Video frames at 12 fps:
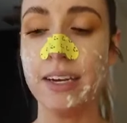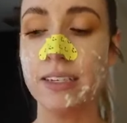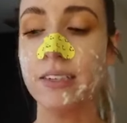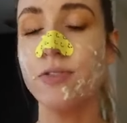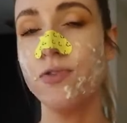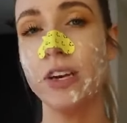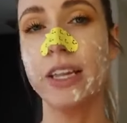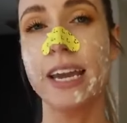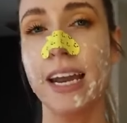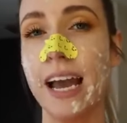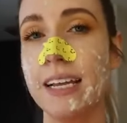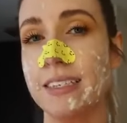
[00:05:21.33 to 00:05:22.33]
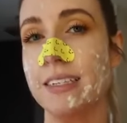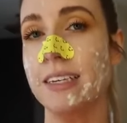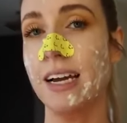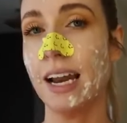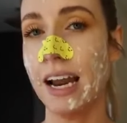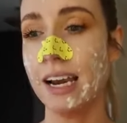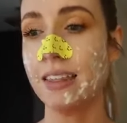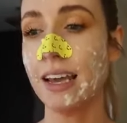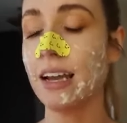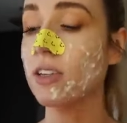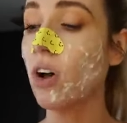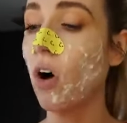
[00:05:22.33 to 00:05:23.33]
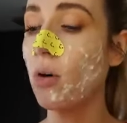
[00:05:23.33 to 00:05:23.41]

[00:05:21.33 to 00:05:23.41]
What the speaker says: It doesn't feel like it hasn't done anything. It's